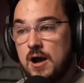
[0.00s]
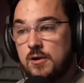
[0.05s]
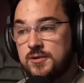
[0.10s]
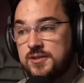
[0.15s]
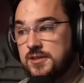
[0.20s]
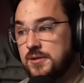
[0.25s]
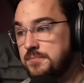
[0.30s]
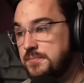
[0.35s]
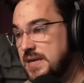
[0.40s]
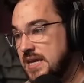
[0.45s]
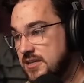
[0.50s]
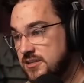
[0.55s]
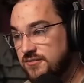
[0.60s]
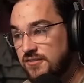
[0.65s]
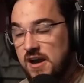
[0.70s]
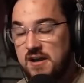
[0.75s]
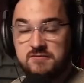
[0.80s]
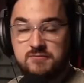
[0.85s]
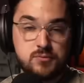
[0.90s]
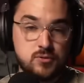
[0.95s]
with a
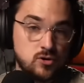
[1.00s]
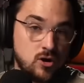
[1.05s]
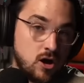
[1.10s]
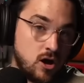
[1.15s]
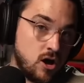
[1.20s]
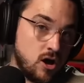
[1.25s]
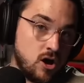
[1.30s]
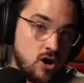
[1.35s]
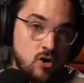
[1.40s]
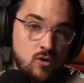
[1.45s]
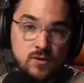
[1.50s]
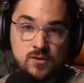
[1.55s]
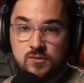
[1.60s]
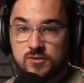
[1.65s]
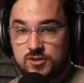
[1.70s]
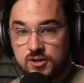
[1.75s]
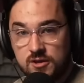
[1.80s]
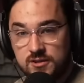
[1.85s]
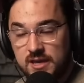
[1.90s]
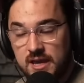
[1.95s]
PS5 Pro and
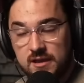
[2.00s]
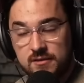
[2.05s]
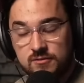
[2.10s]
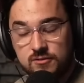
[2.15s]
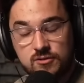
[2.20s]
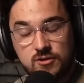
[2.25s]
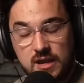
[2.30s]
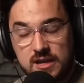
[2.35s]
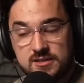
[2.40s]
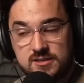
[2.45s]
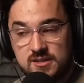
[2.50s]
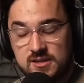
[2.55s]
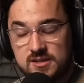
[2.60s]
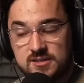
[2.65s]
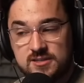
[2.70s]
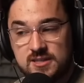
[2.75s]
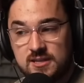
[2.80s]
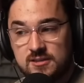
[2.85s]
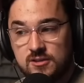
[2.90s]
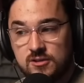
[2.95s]
with all that
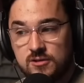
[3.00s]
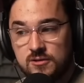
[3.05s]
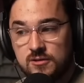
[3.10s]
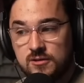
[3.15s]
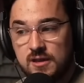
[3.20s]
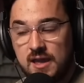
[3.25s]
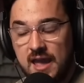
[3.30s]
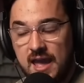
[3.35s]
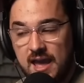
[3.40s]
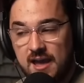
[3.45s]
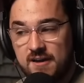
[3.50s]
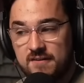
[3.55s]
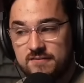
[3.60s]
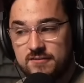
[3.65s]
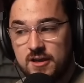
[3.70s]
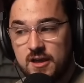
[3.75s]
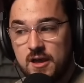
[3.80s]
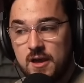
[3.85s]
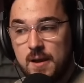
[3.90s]
craziness that they'll have.